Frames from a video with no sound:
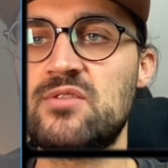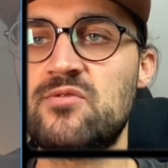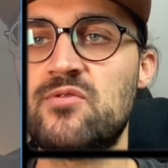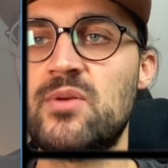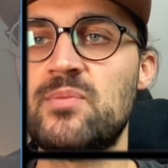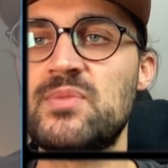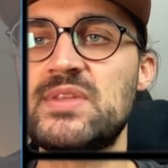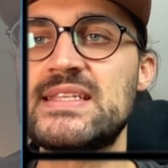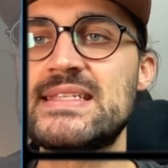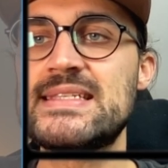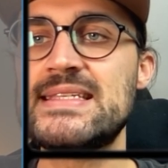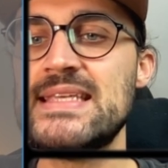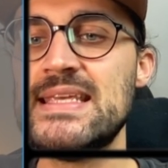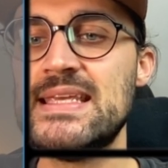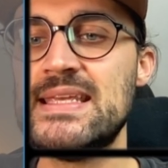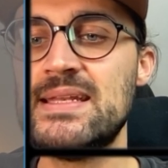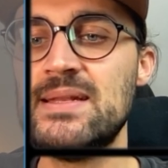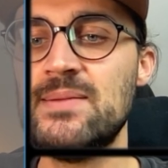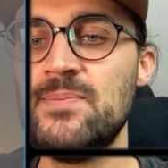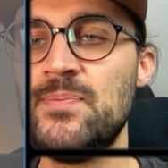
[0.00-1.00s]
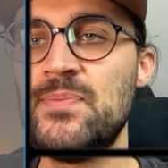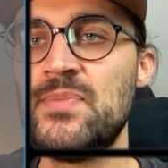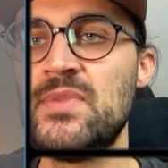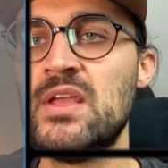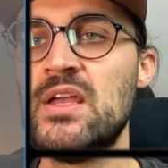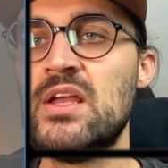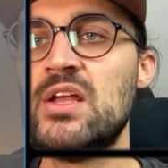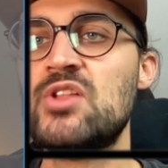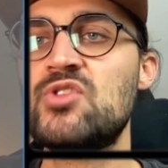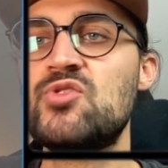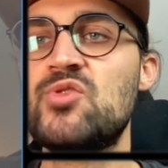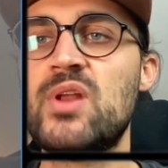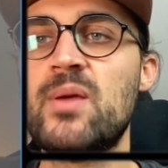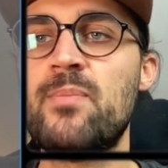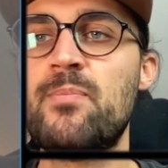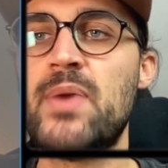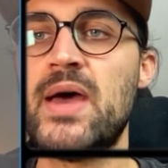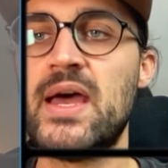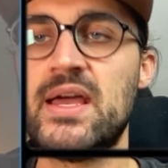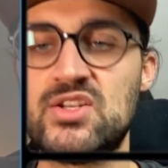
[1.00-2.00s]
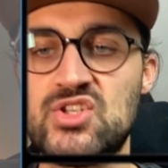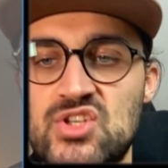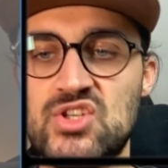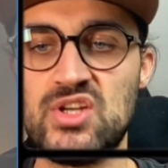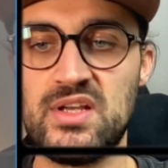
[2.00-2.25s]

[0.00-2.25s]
from the scene to the patch